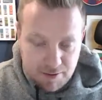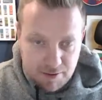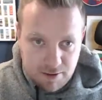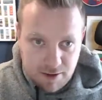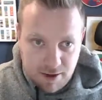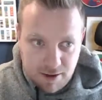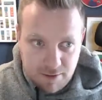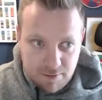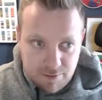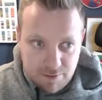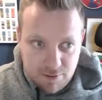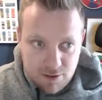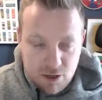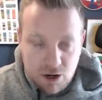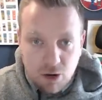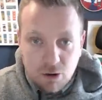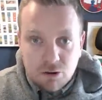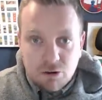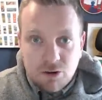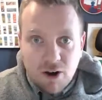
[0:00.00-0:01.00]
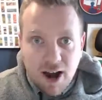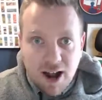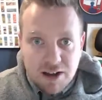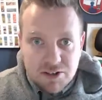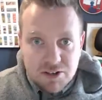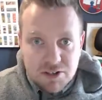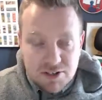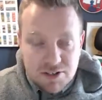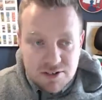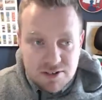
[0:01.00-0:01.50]
If Node
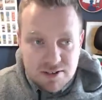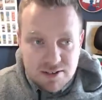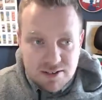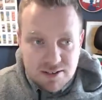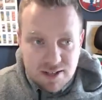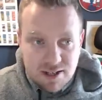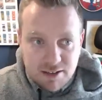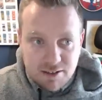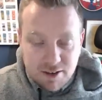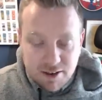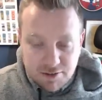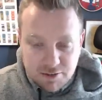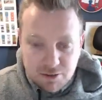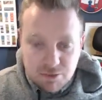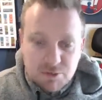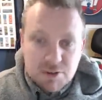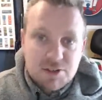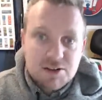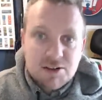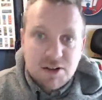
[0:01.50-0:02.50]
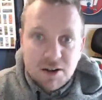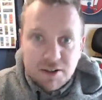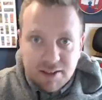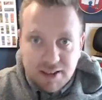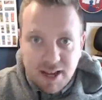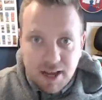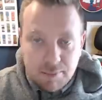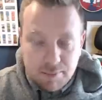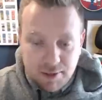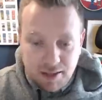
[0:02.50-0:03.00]
crashes, then you have to restart
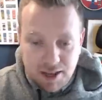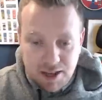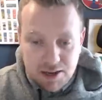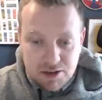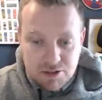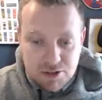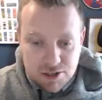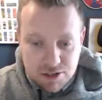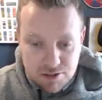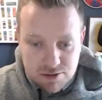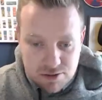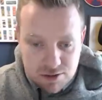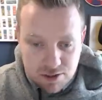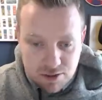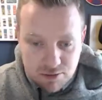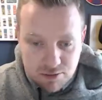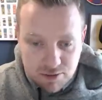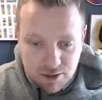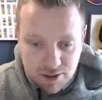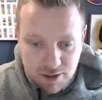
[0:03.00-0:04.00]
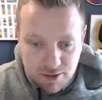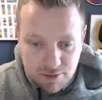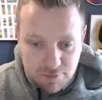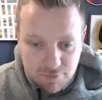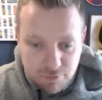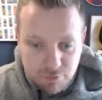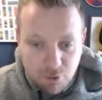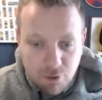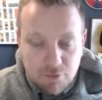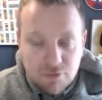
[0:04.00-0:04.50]
the application. So
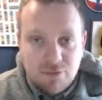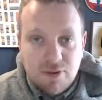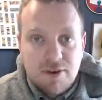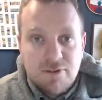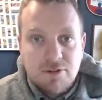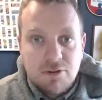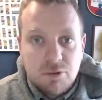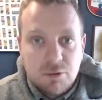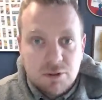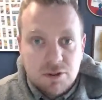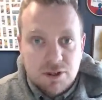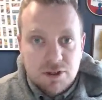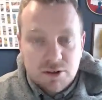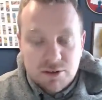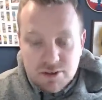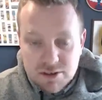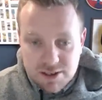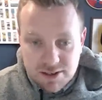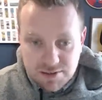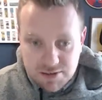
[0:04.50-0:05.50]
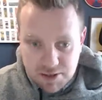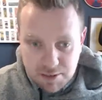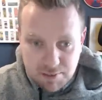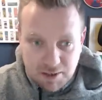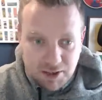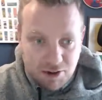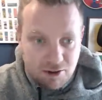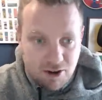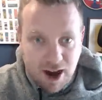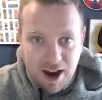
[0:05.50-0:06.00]
if what Forever will do is if
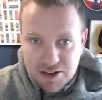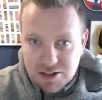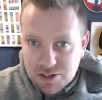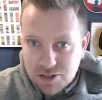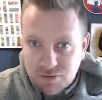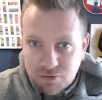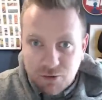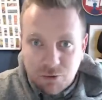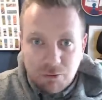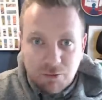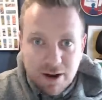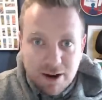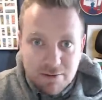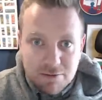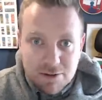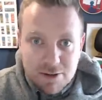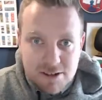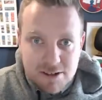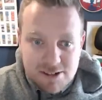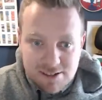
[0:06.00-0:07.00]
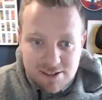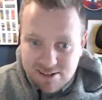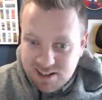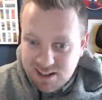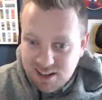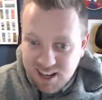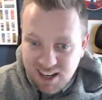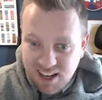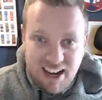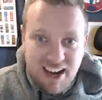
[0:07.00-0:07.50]
something crashes for whatever reasons,
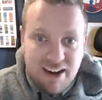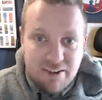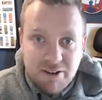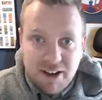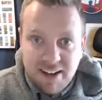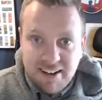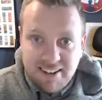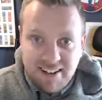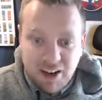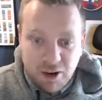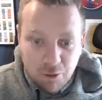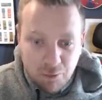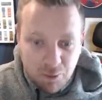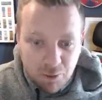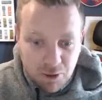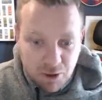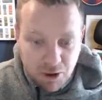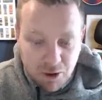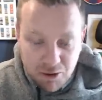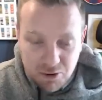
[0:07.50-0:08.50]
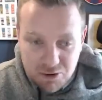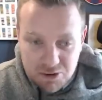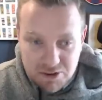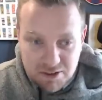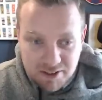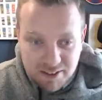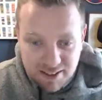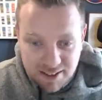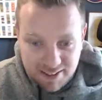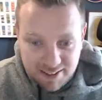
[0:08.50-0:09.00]
I write terrible code or
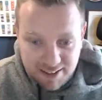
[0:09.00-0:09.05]
something like